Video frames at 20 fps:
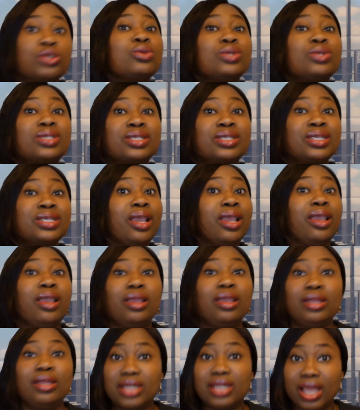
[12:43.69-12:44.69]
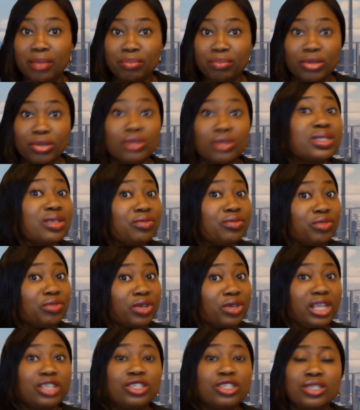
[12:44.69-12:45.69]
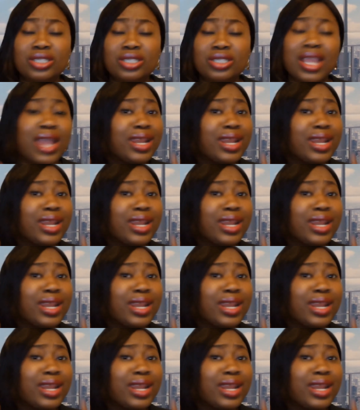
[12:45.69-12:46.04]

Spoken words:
to stay in the abusive relationship?